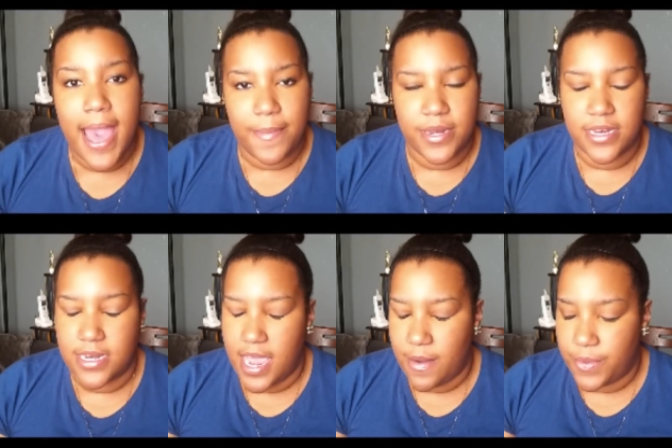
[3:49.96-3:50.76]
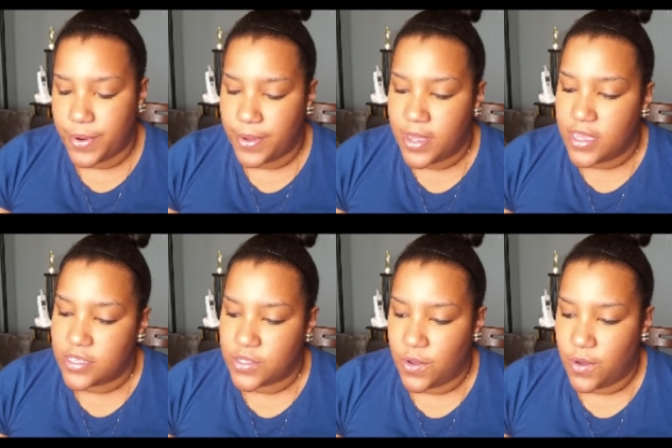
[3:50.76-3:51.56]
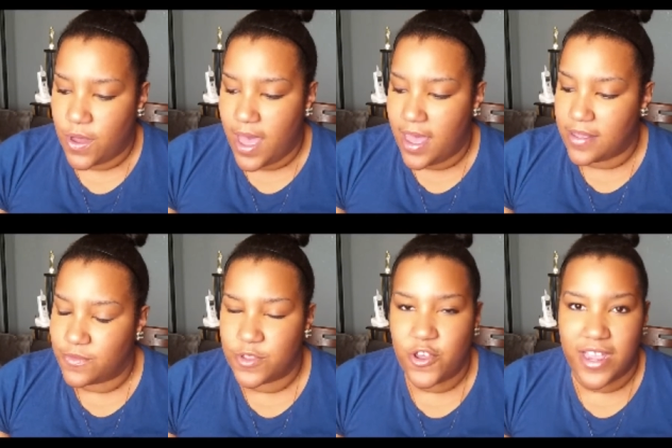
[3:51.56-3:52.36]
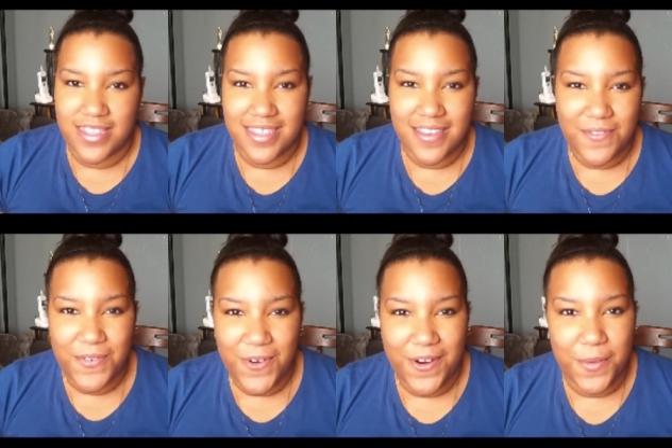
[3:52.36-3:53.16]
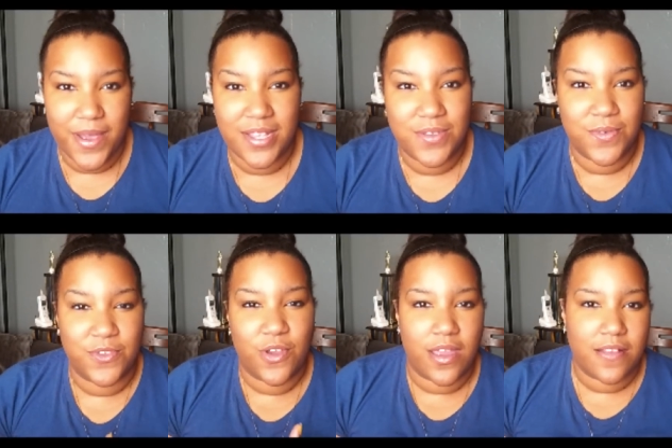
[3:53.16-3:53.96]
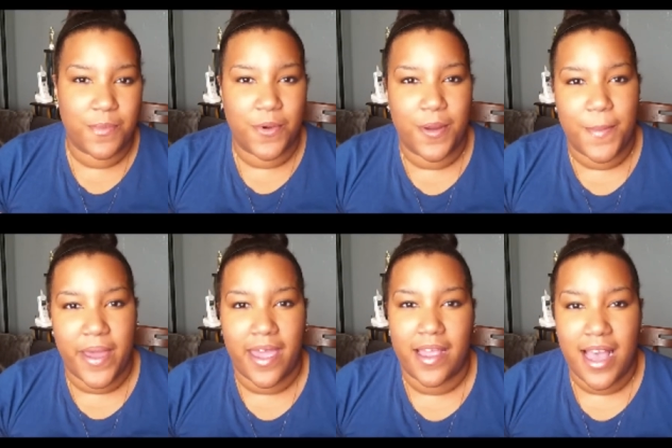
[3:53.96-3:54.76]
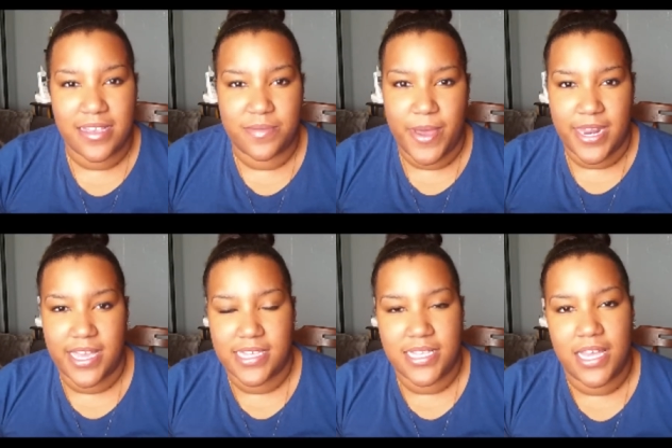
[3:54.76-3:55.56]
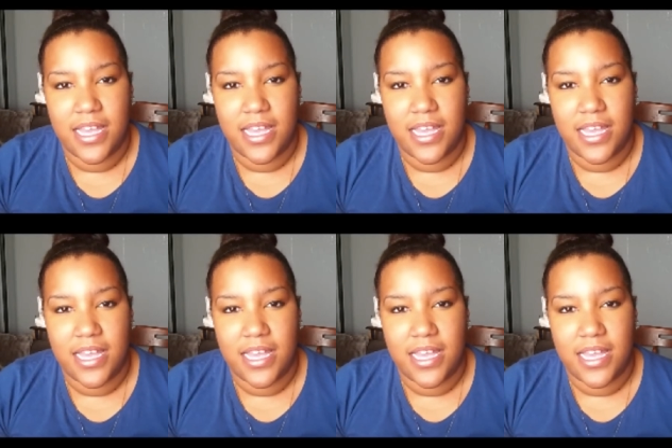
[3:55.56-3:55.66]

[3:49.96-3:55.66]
happening in April. So I was trying to look for a way to transport my cosmetics